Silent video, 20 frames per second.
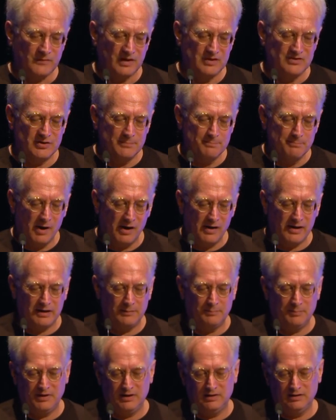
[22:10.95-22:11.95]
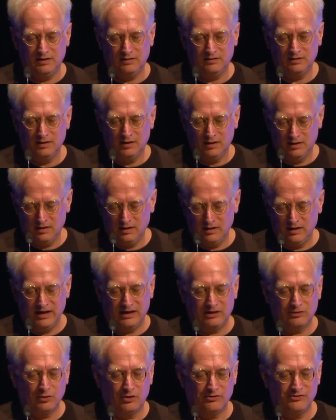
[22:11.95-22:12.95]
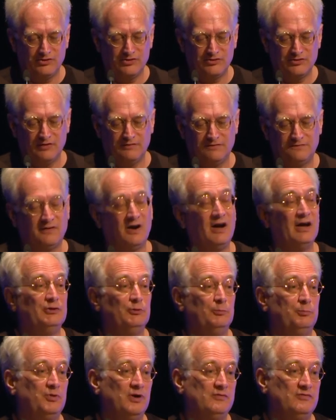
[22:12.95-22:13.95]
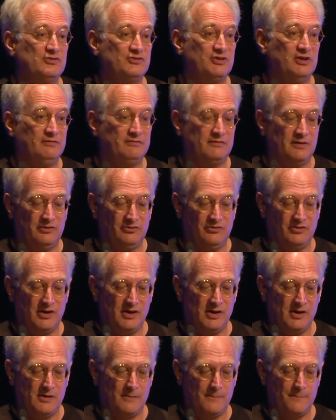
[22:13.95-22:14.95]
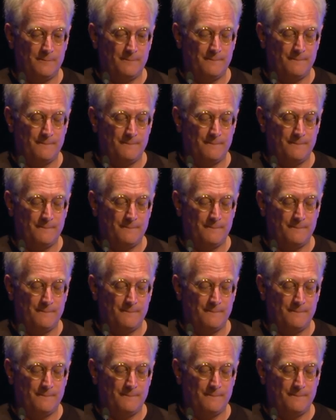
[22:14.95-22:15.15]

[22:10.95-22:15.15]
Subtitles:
is, in my opinion, it crosses a final privacy frontier.